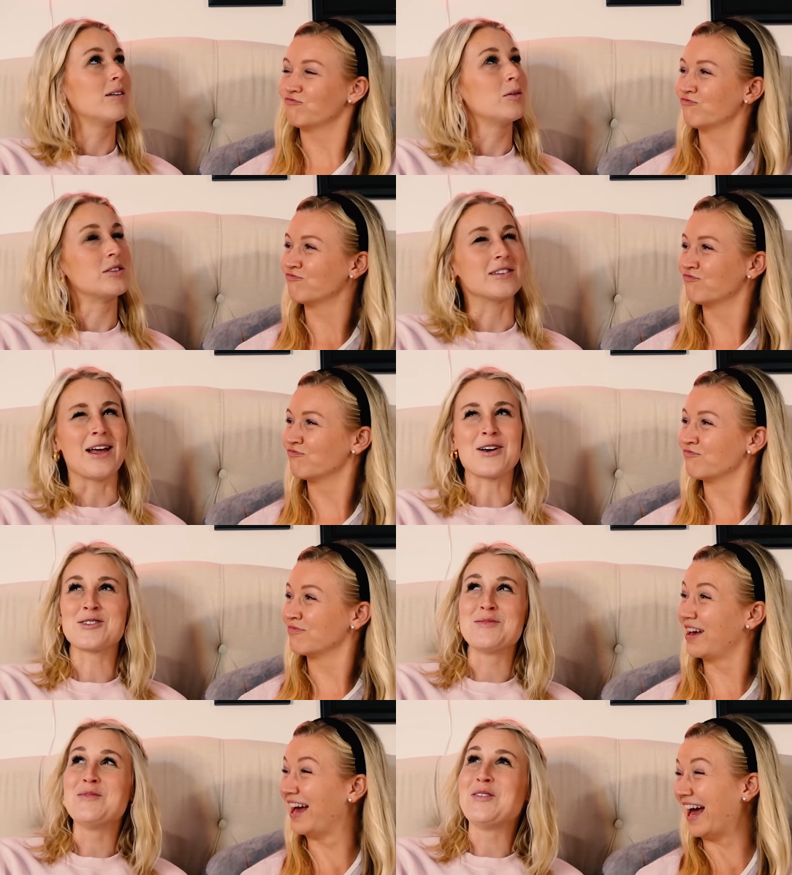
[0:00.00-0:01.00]
Speaker 1: what's an
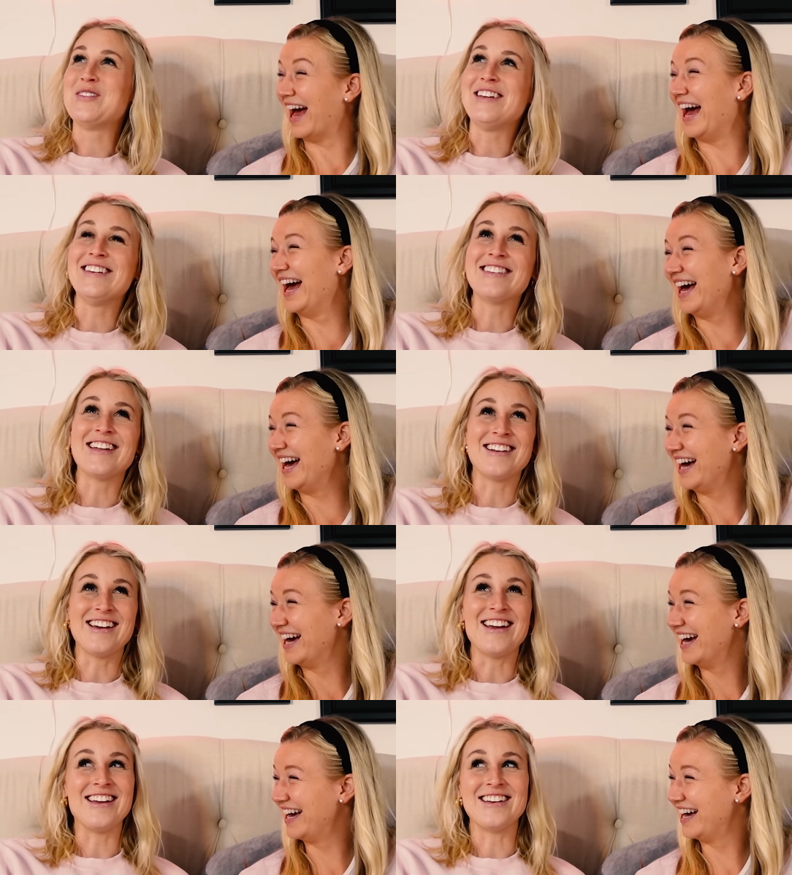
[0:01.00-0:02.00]
action movie that
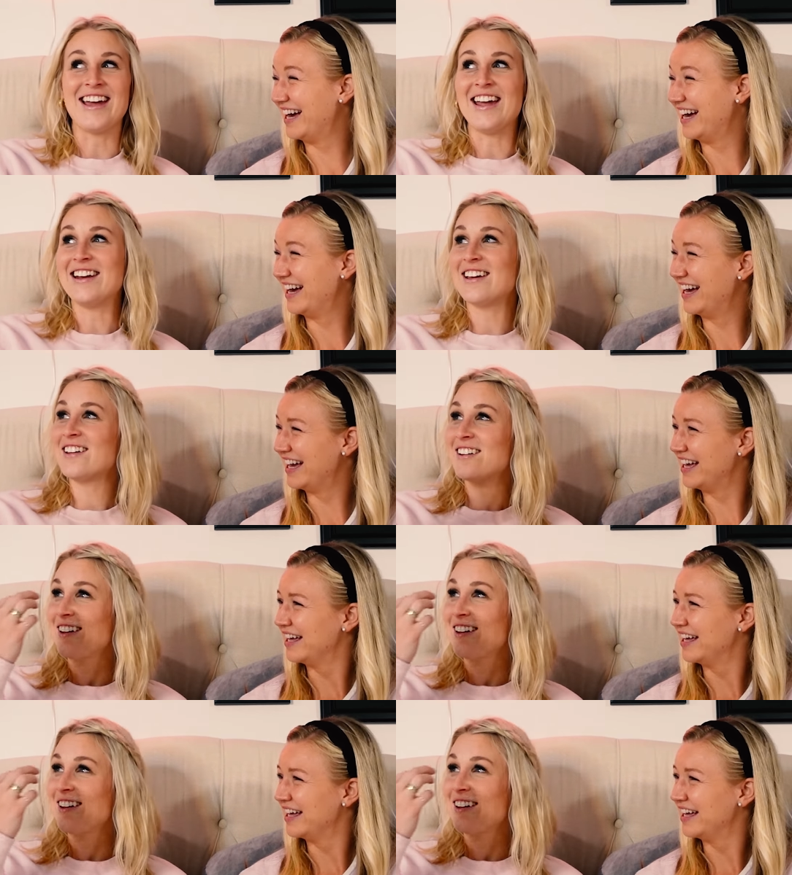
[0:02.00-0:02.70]
I hated?